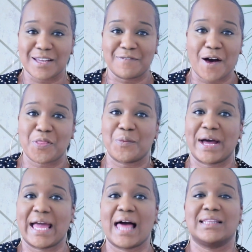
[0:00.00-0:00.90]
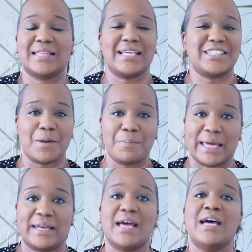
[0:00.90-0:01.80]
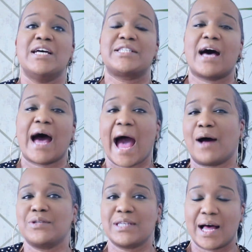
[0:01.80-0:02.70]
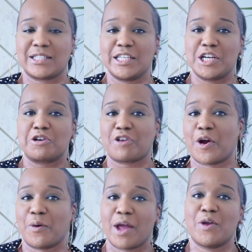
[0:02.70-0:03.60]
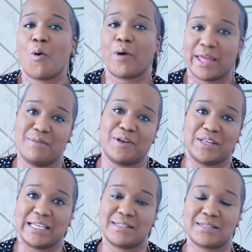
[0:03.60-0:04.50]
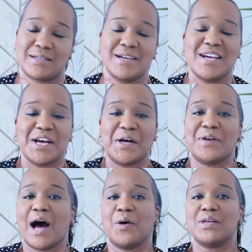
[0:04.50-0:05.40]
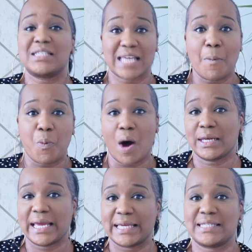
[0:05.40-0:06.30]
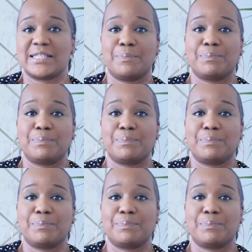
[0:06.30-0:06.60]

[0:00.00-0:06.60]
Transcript: stuff out the way, let's jump in to how to actually grow your email list. Now, step 1 is to